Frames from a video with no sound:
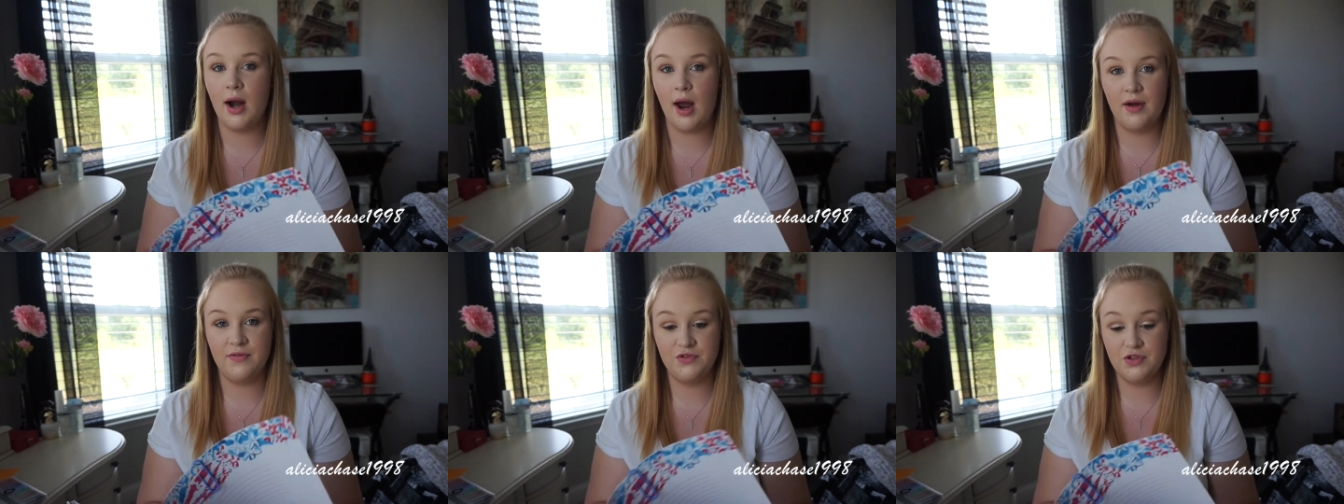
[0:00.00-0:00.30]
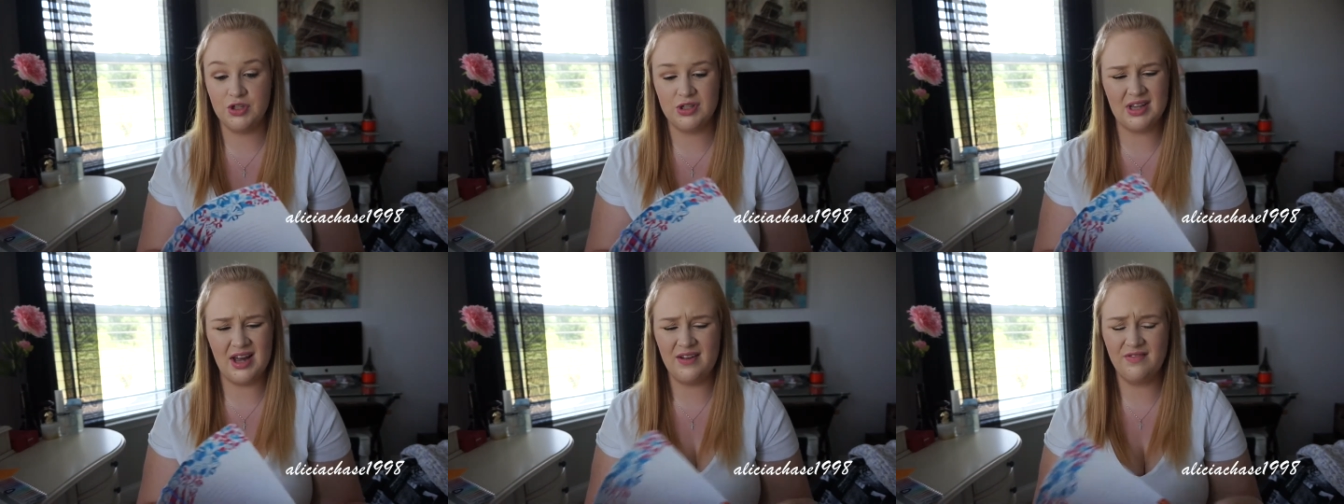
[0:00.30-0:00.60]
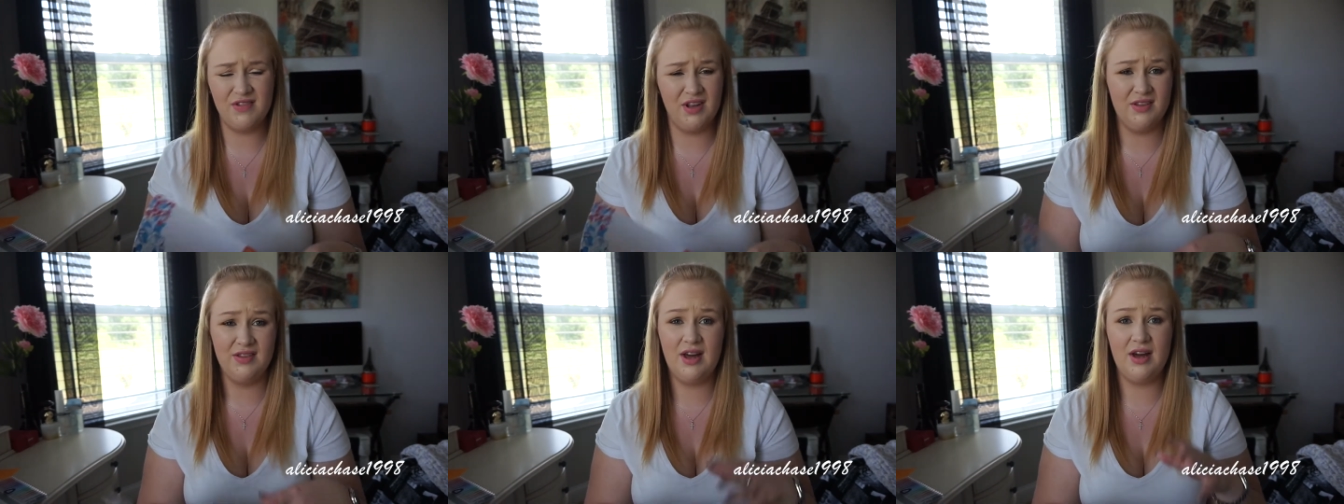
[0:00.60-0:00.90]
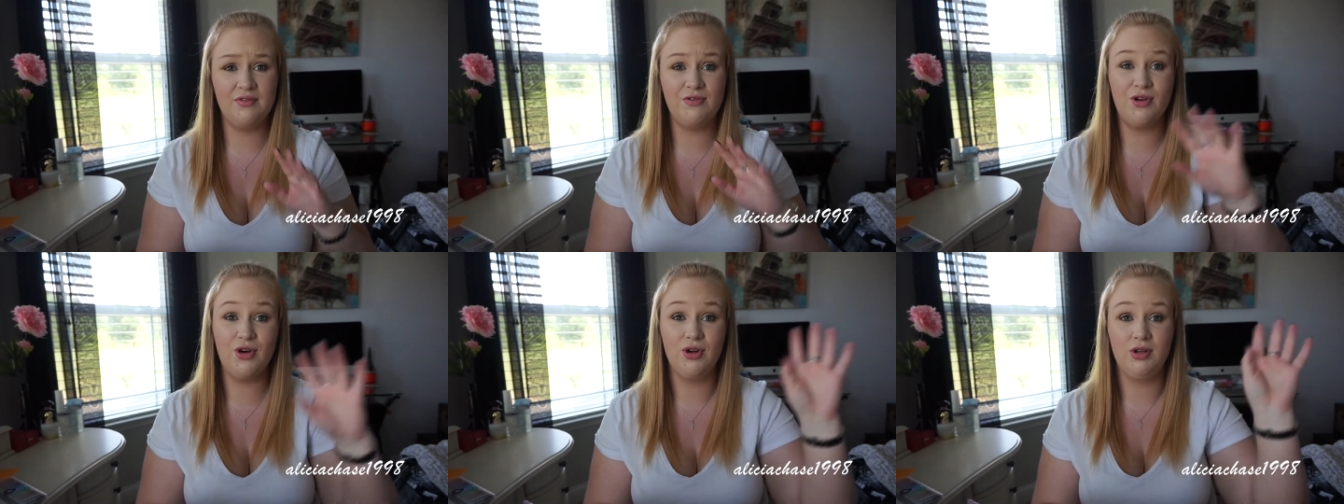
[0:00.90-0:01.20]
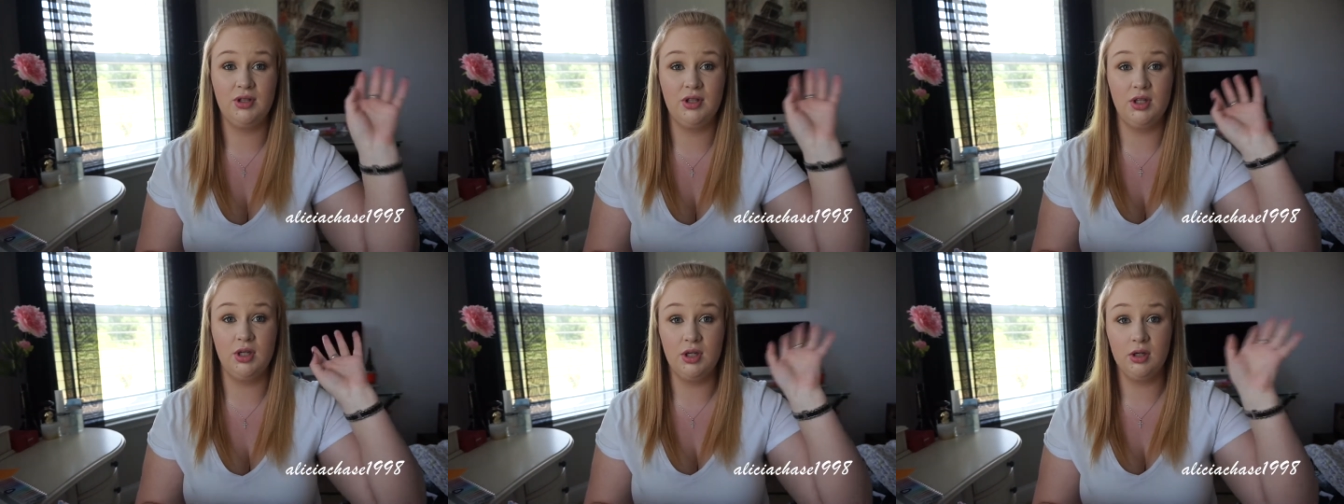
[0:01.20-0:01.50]
I've done that for
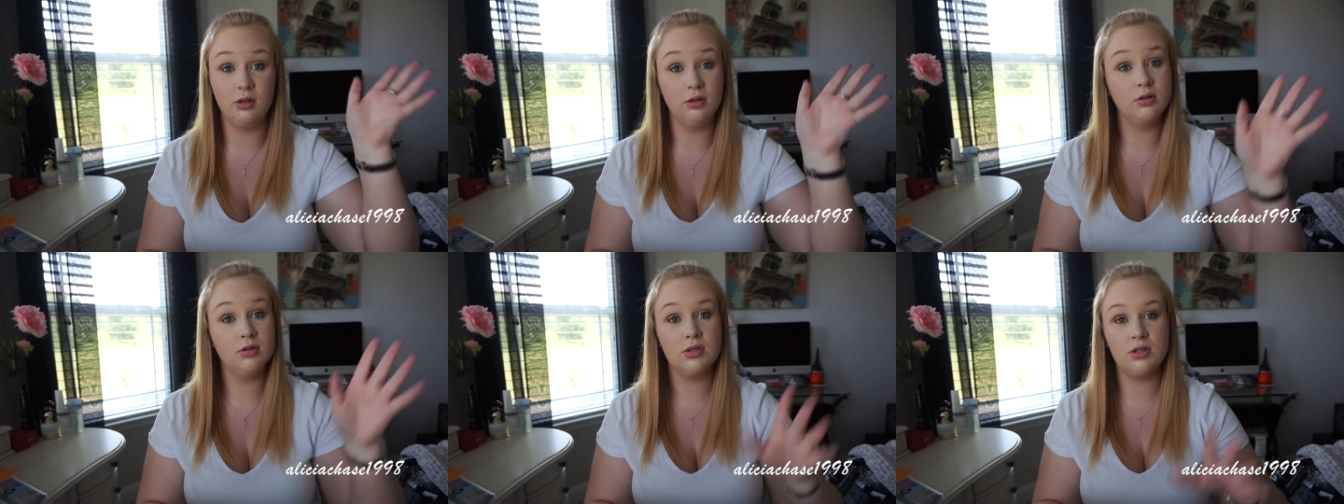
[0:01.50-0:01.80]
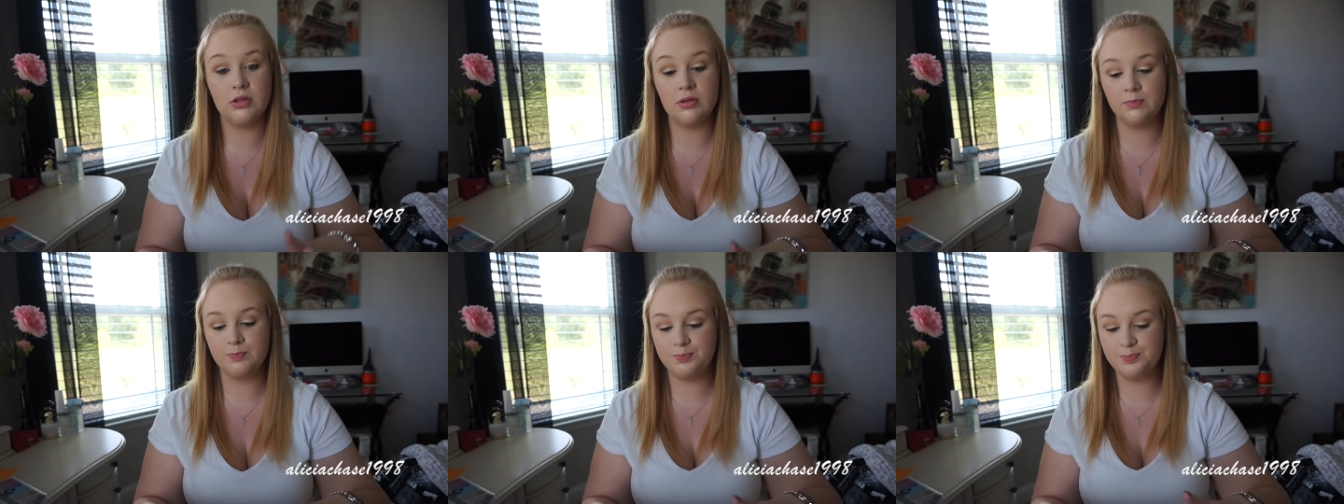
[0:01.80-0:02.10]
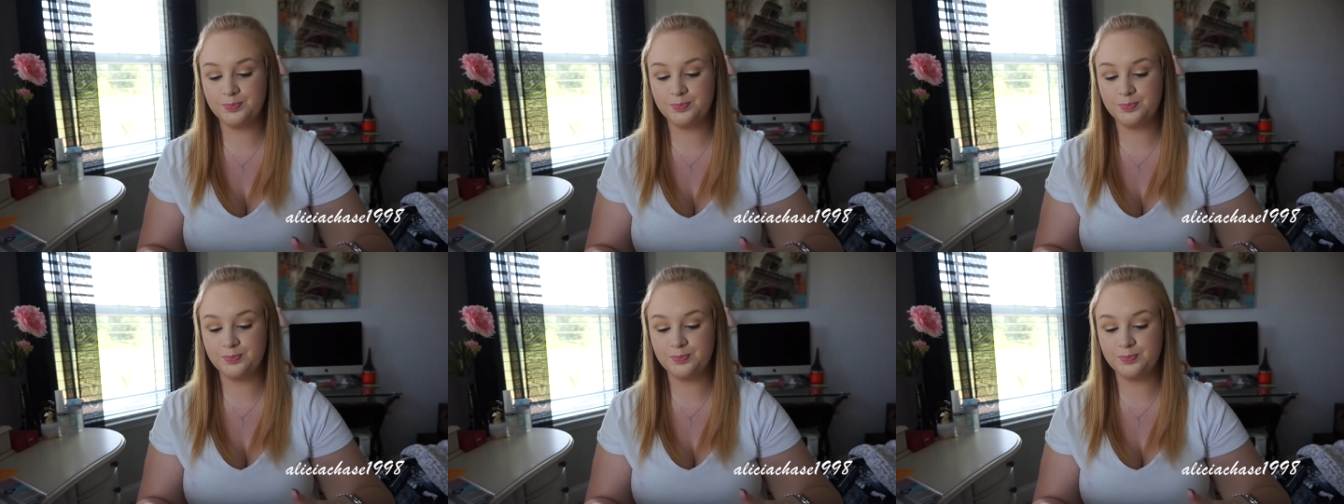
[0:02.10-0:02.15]
years.